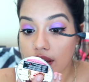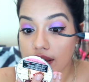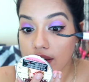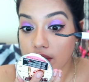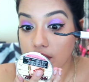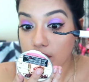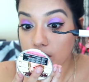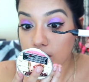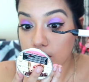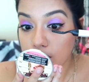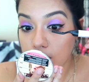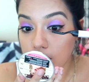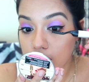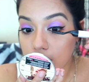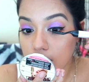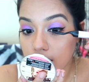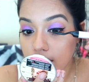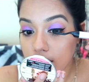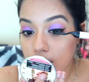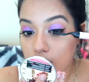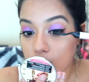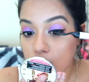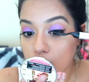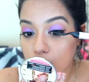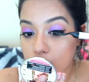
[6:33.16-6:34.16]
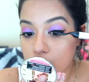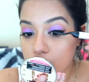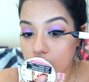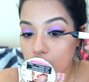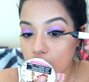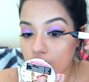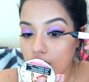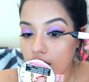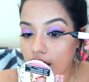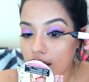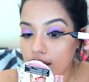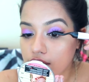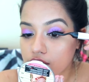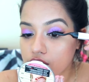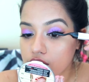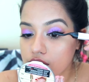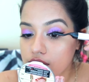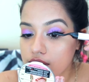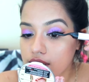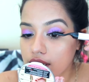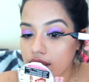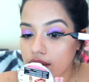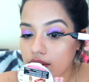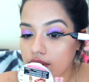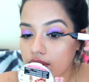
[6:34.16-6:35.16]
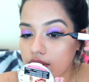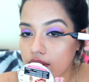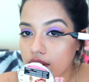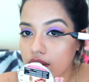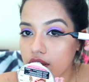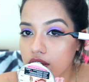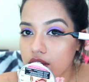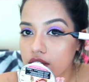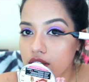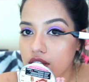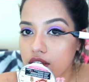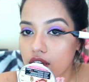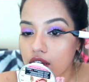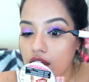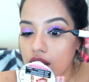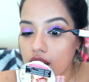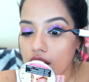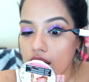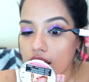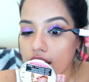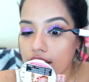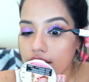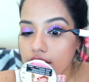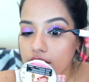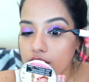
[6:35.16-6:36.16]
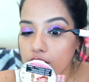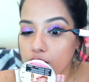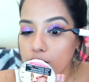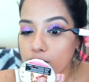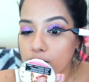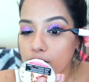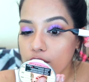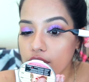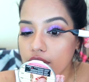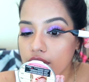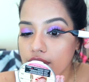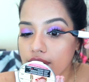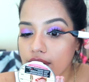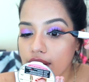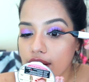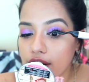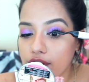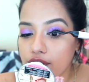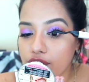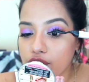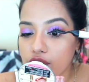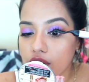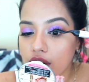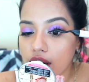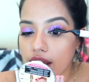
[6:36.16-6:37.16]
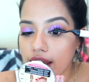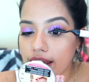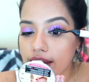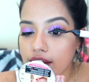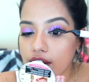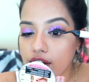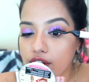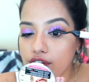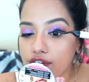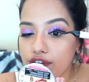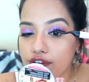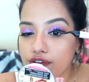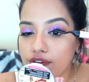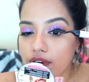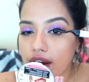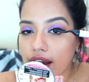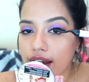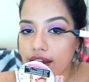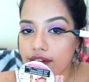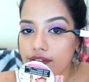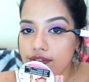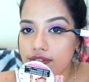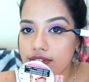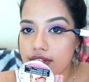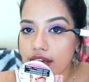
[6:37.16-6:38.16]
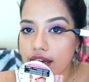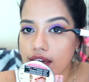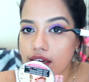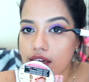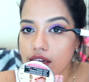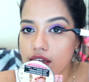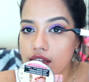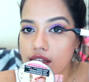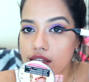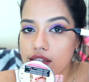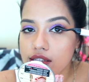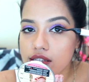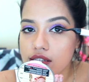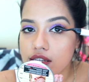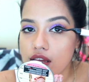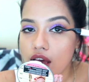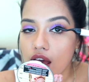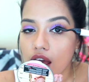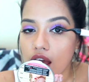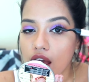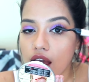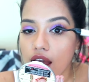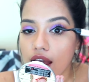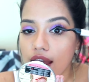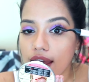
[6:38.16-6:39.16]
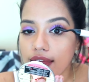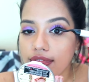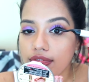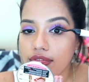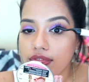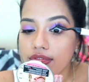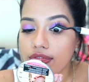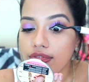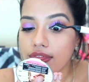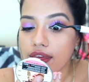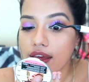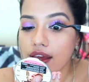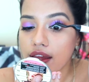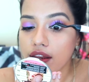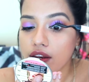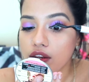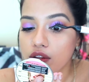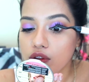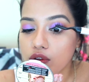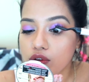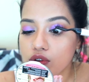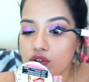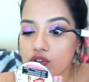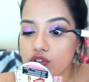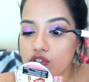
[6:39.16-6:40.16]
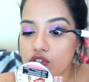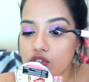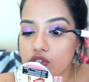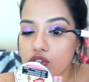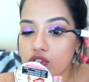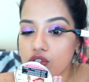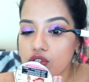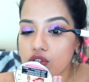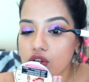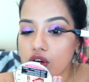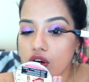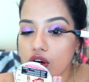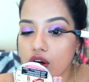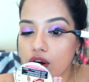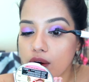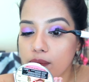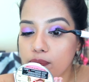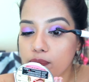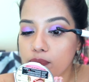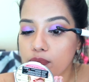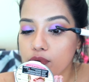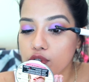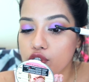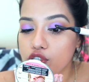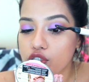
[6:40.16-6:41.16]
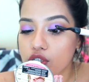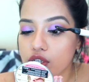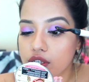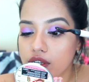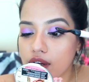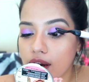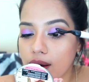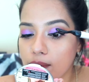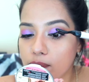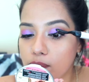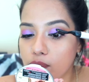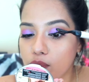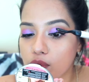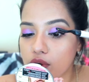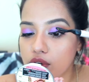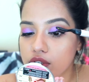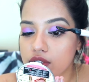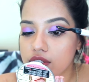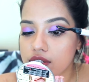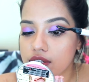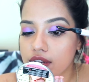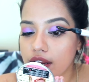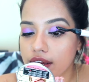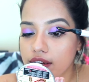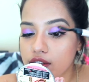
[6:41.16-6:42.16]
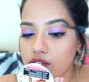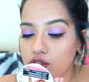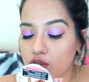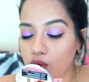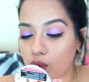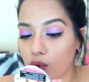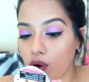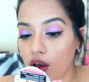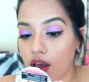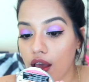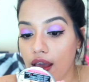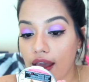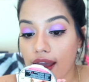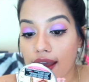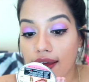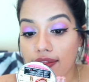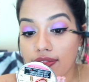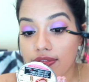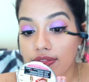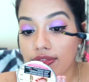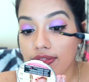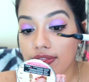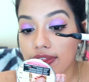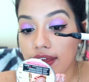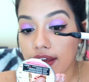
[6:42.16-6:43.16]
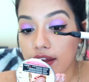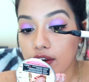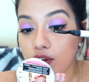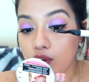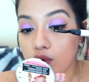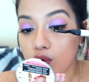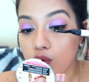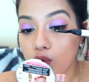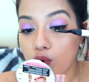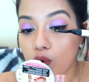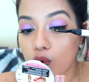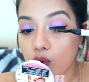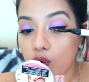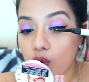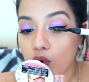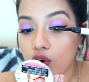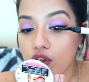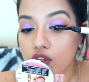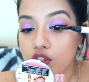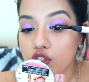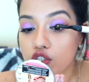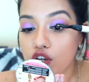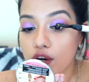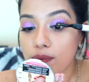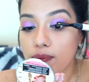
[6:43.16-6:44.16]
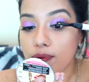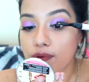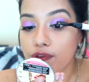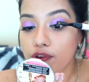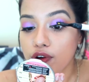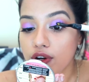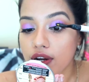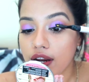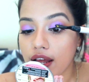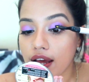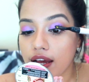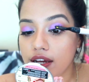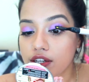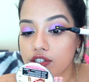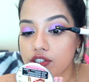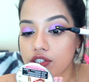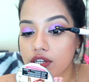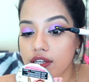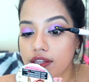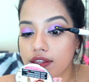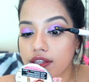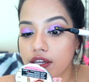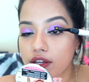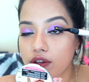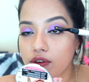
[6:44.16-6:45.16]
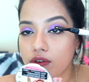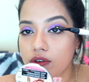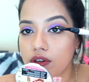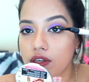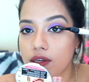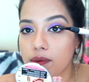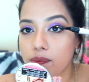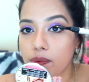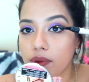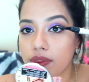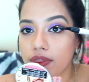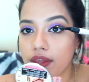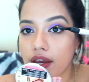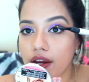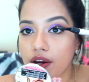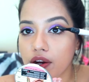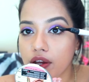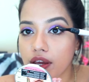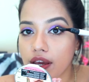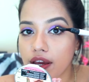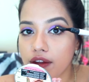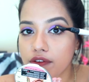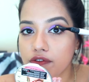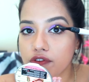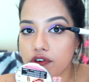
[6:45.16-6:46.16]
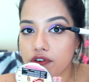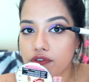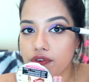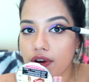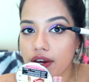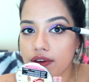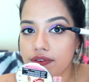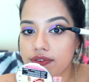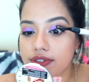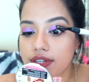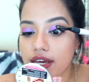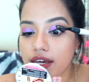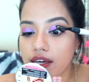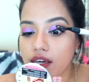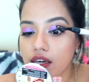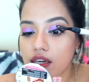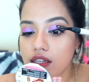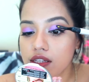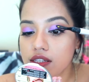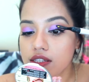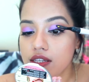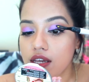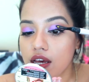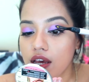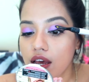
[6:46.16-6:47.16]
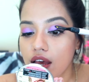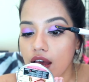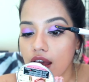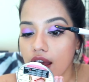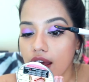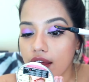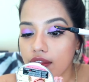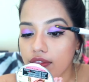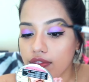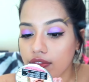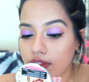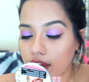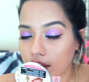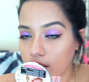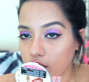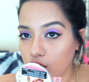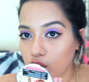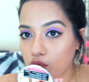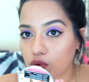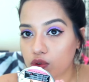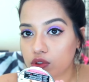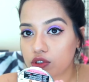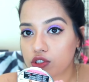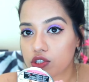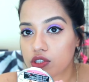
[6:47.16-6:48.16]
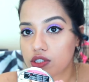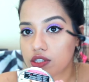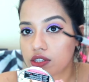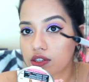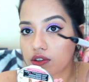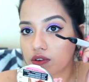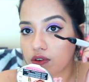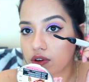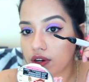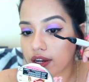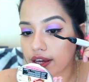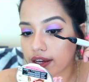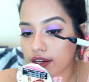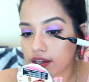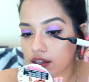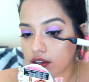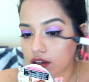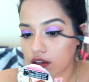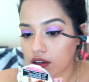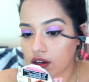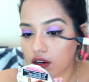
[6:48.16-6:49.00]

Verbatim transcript: like really close to your lashes like this, and then you put it there for like 5 seconds, and then you just push it upwards like so, and then you go on top of your lash, and then you keep it there again for 5 seconds, and then you just like